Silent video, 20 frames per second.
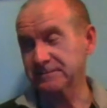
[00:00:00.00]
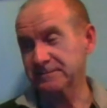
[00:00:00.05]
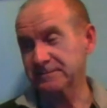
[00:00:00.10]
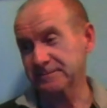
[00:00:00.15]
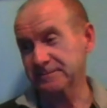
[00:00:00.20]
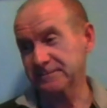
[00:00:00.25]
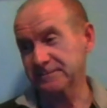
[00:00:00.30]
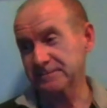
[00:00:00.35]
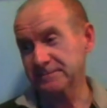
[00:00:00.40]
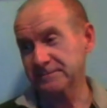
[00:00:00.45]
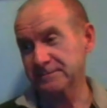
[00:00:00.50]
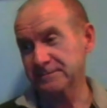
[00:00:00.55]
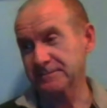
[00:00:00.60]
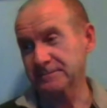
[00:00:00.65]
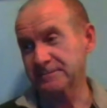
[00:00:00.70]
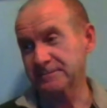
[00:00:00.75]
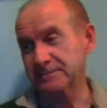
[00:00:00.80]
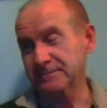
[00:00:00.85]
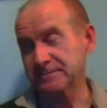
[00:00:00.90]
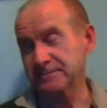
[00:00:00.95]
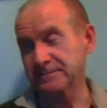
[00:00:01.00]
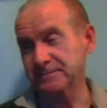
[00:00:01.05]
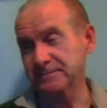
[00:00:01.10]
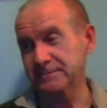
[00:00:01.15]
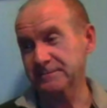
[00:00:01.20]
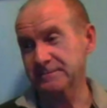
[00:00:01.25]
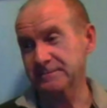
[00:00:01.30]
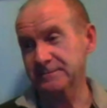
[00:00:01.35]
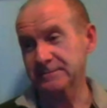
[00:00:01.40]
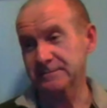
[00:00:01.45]

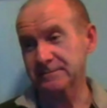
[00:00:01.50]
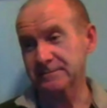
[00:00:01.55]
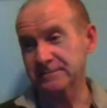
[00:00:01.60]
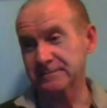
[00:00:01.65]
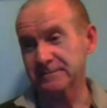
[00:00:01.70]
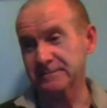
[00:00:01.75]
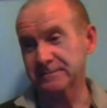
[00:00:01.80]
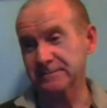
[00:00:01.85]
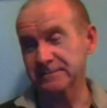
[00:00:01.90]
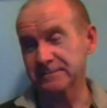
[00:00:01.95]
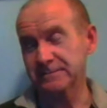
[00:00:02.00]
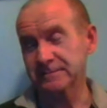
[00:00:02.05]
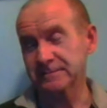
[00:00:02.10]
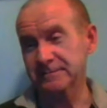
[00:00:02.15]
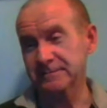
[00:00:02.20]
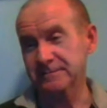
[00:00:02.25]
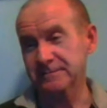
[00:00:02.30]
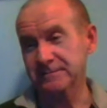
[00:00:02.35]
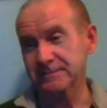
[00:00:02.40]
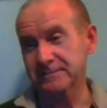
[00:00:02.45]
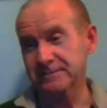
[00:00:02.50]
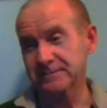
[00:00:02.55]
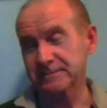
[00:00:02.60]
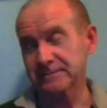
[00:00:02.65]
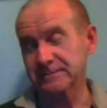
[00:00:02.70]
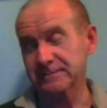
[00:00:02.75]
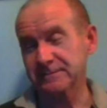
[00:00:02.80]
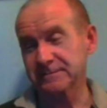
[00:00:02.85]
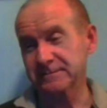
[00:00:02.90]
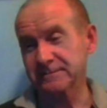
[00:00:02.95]

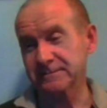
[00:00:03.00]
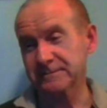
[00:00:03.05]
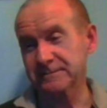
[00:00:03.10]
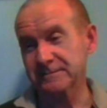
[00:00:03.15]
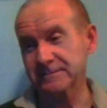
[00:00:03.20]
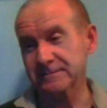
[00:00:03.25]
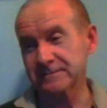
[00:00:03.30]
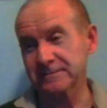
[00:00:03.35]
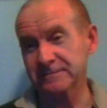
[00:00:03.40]
No words are spoken by the person on screen.